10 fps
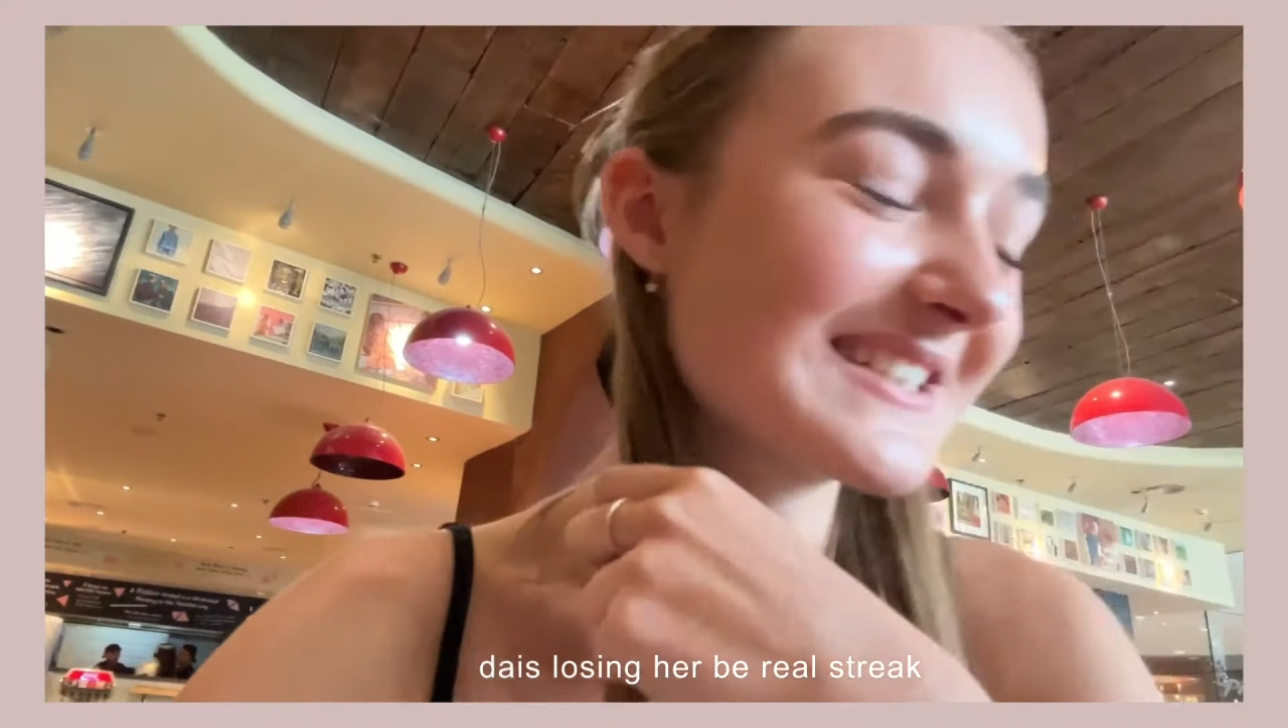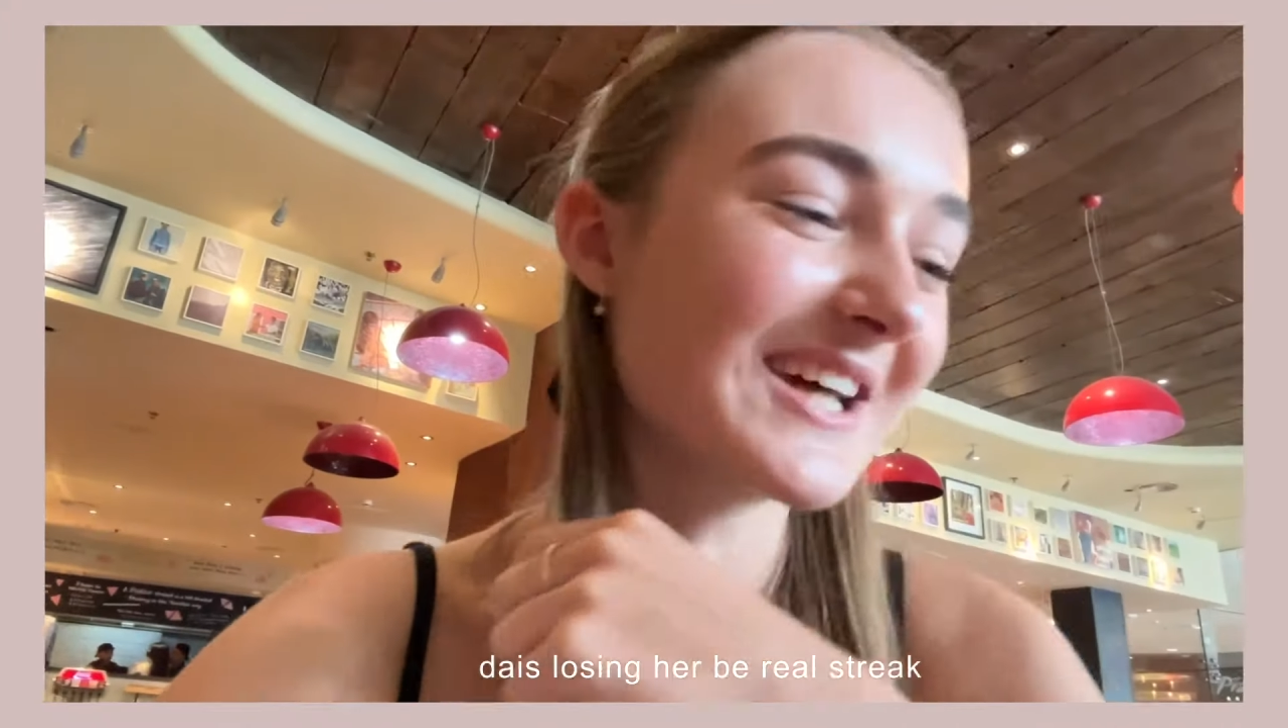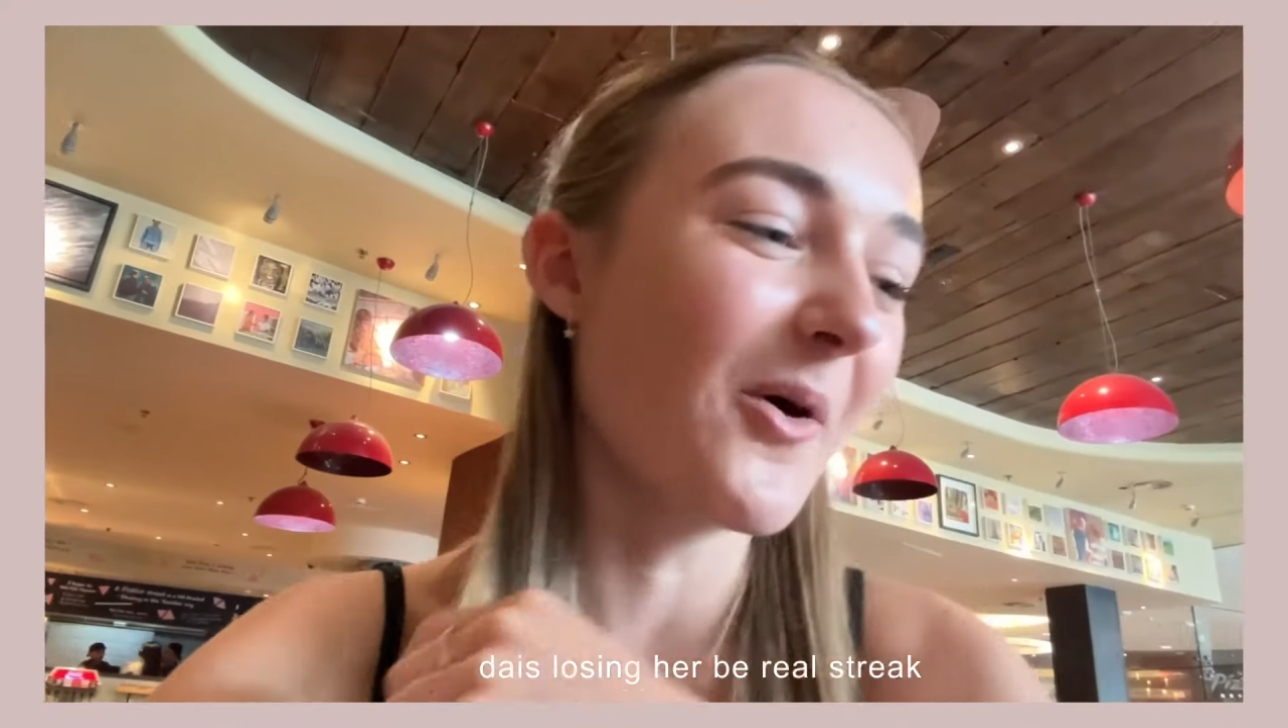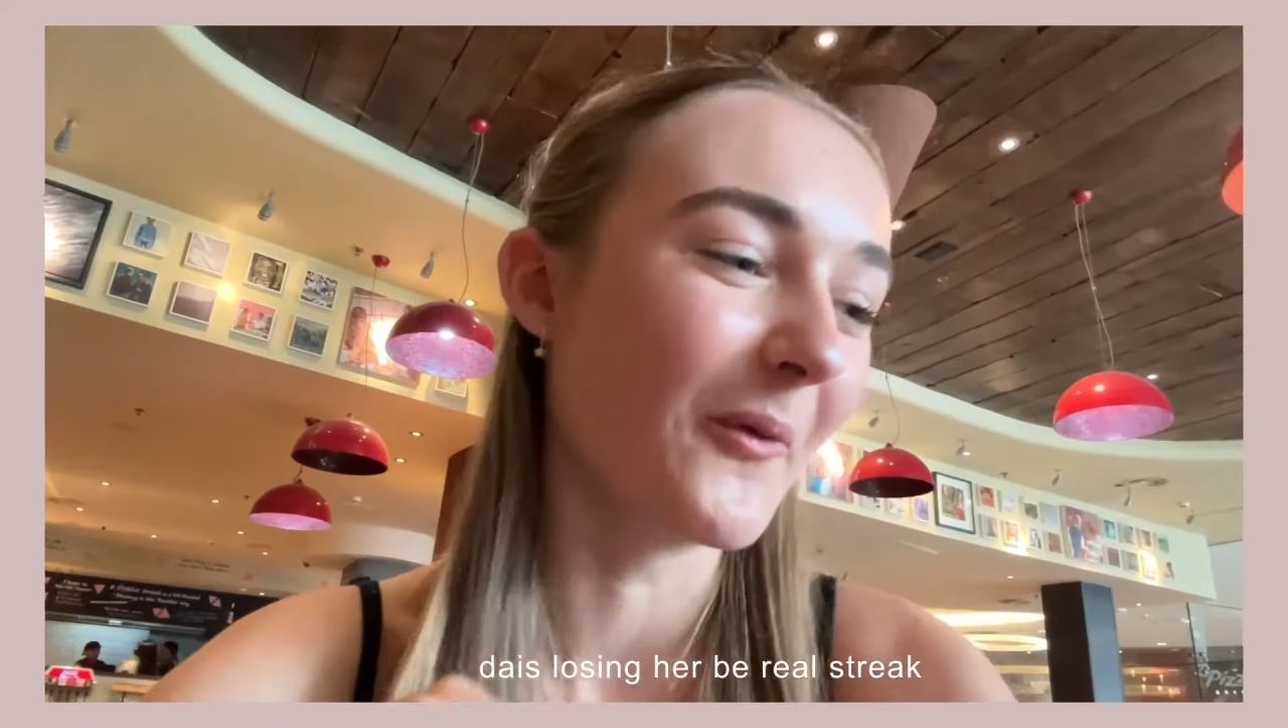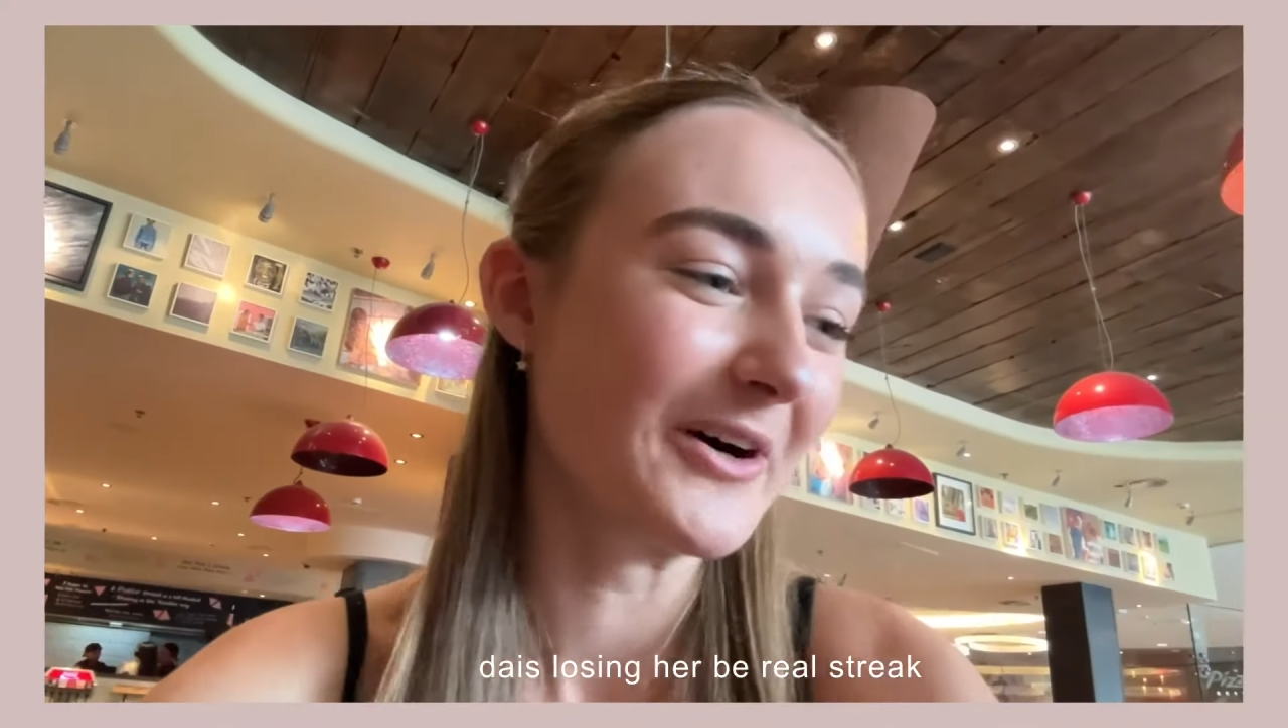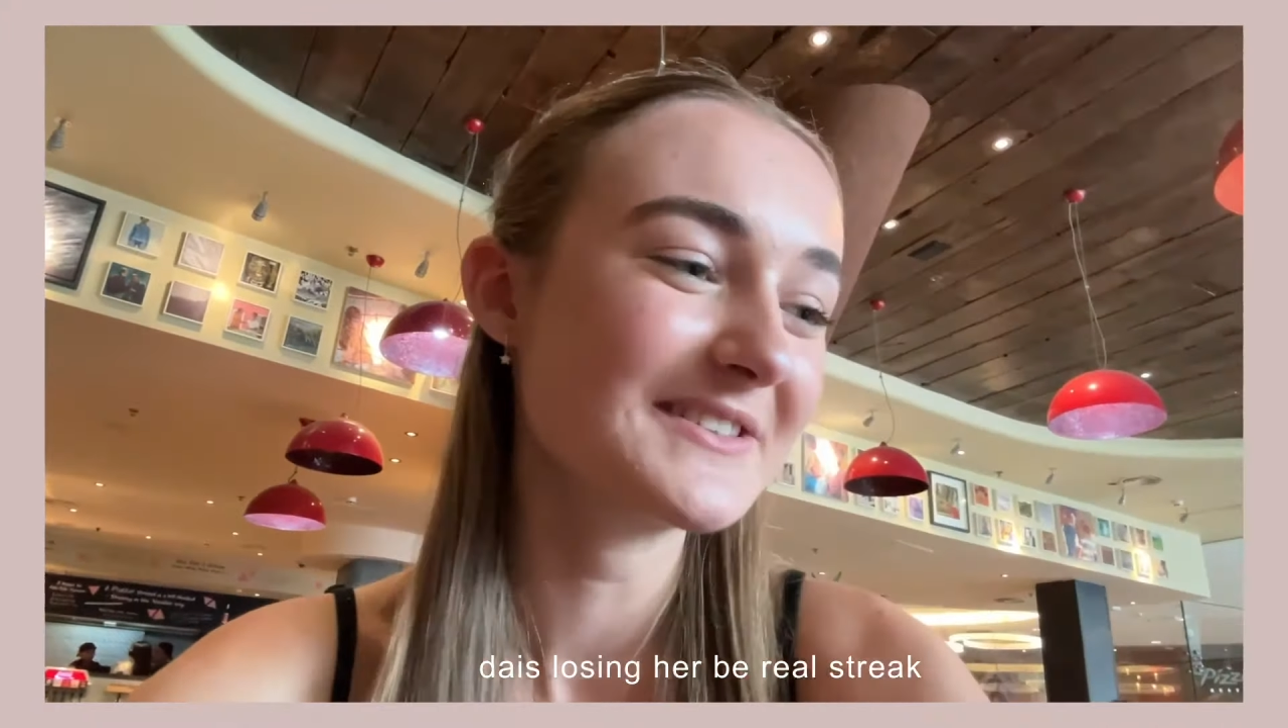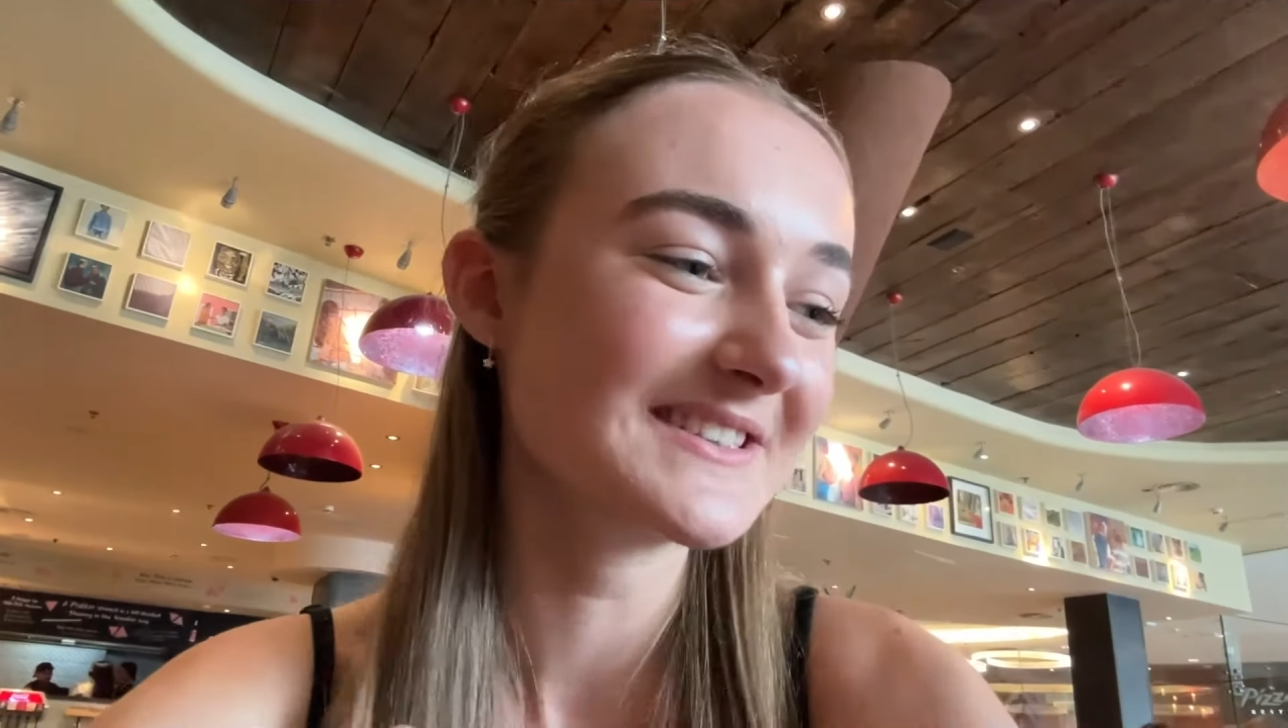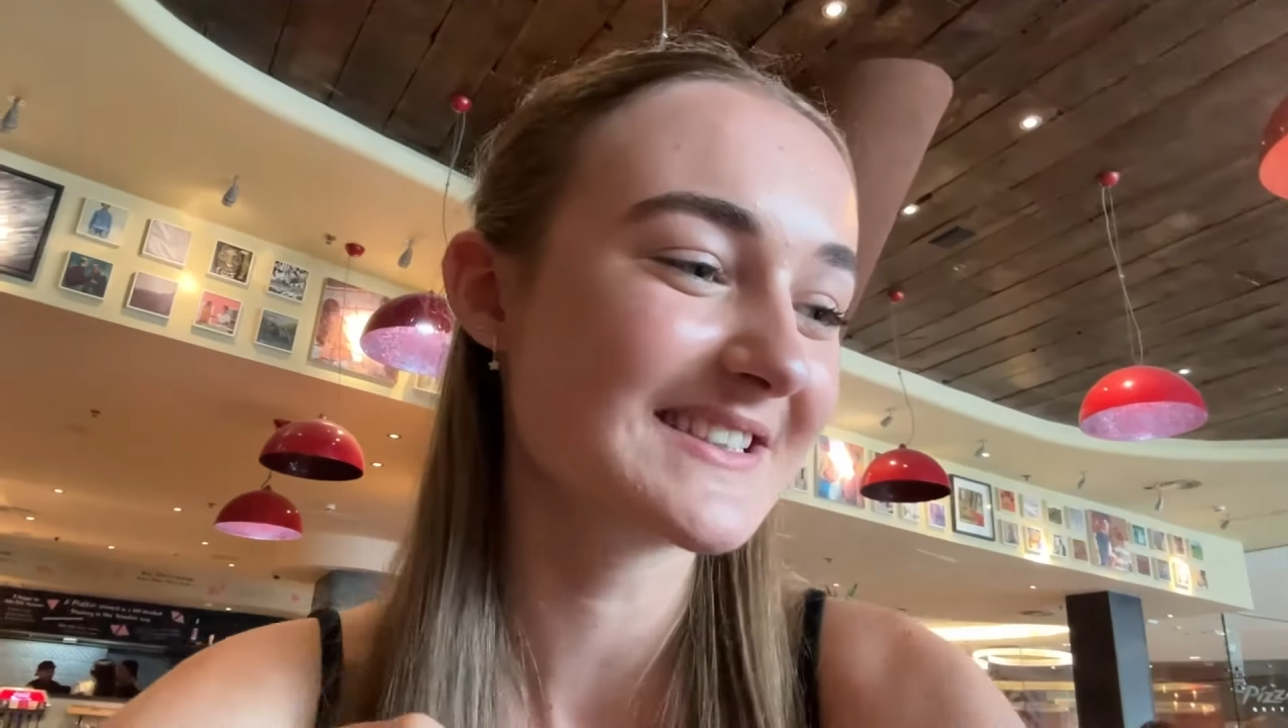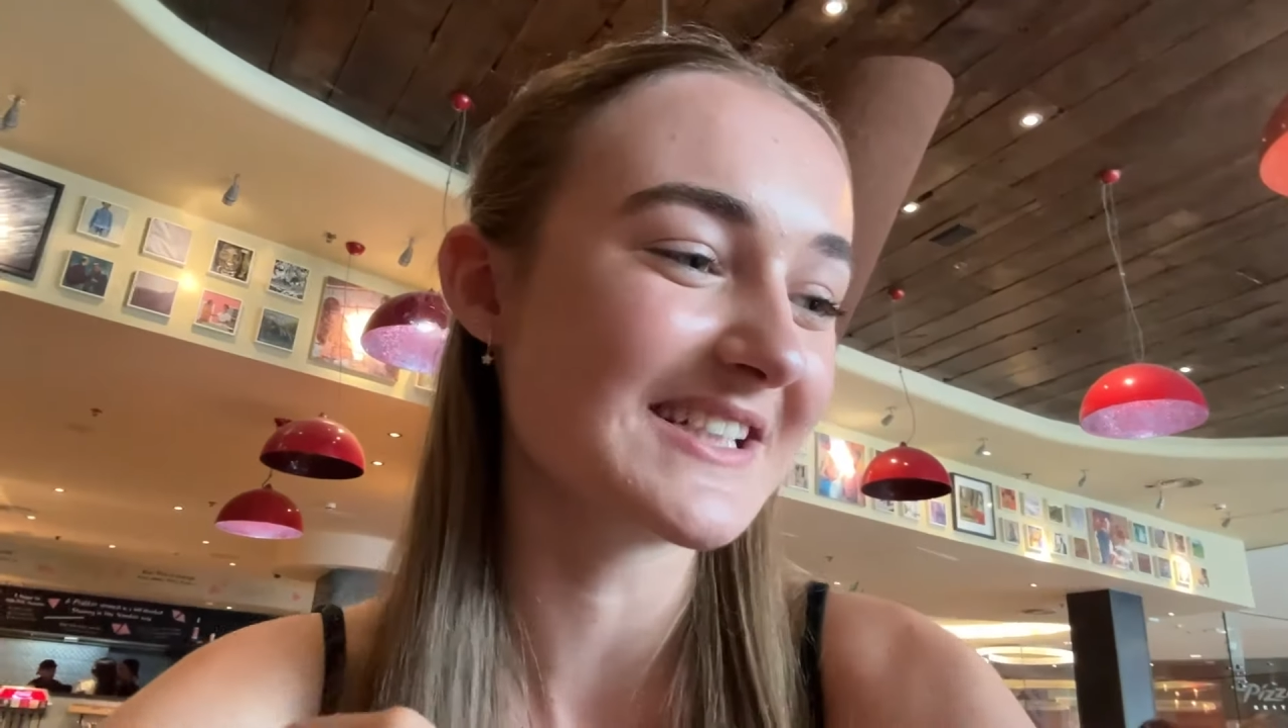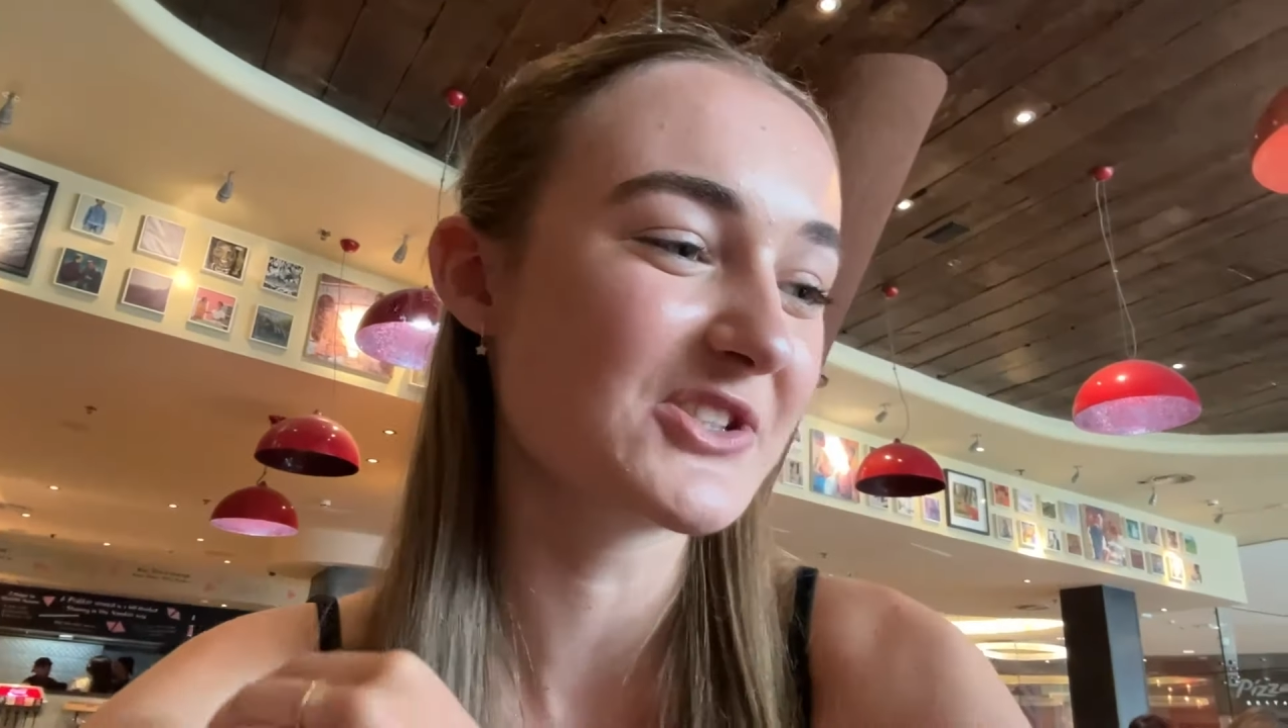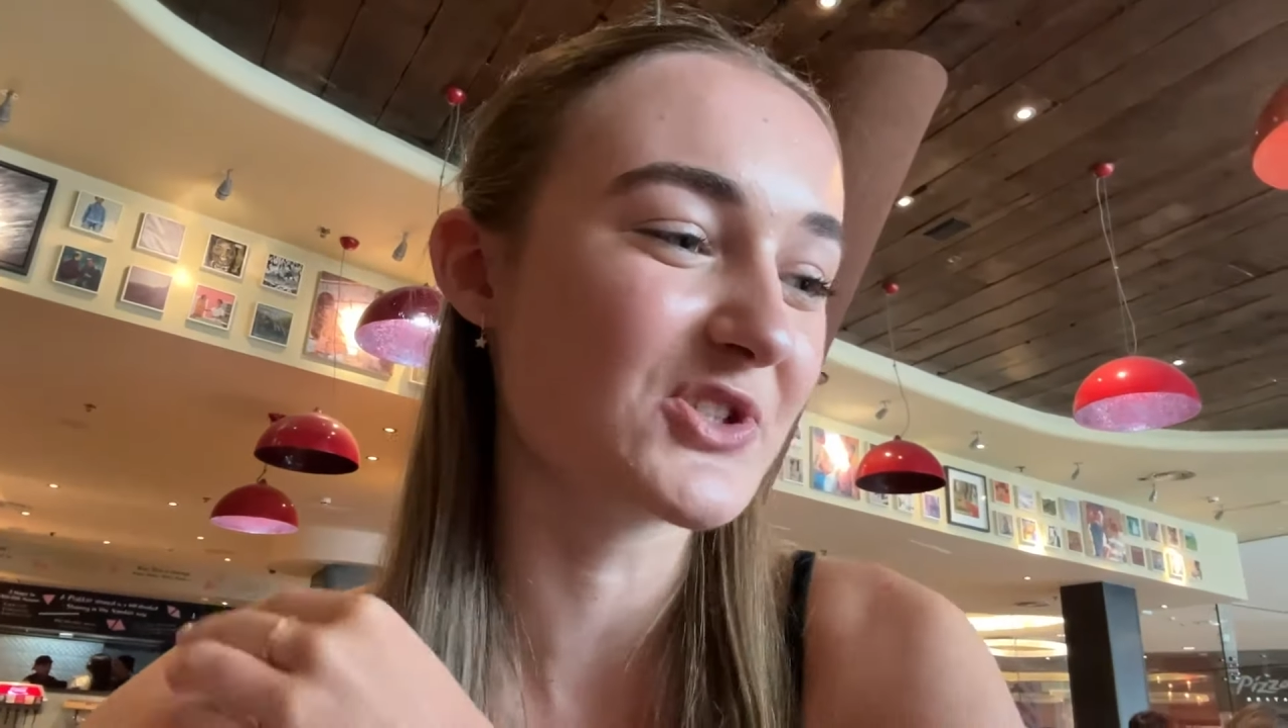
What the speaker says: It